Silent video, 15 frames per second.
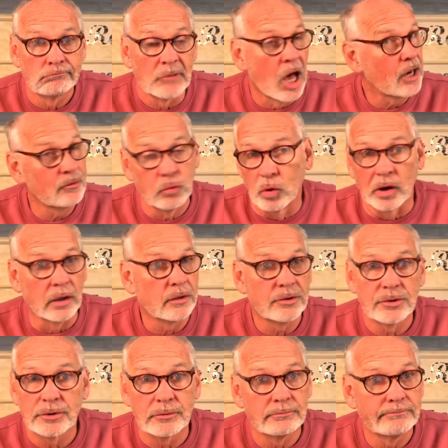Not of
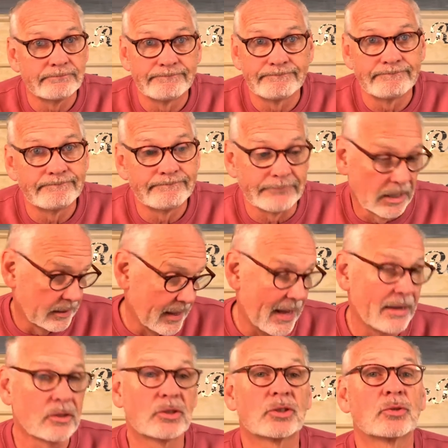works.
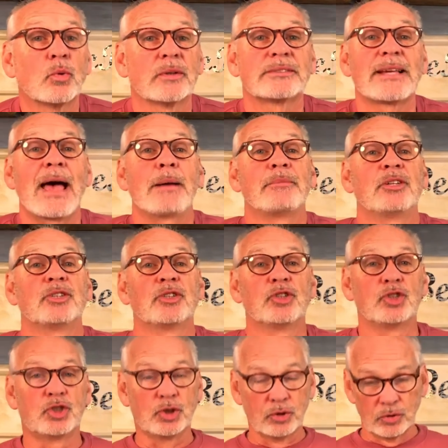That's what's happening to
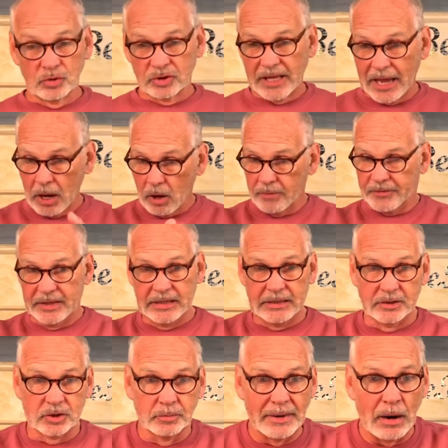the Jews. They all think
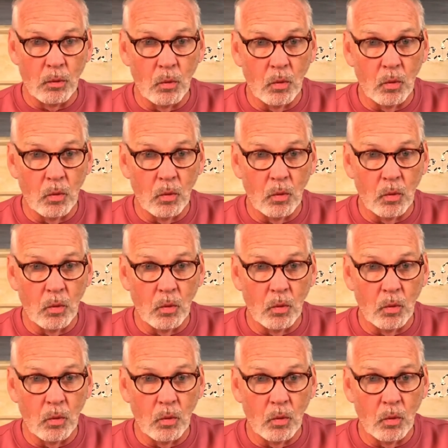it's about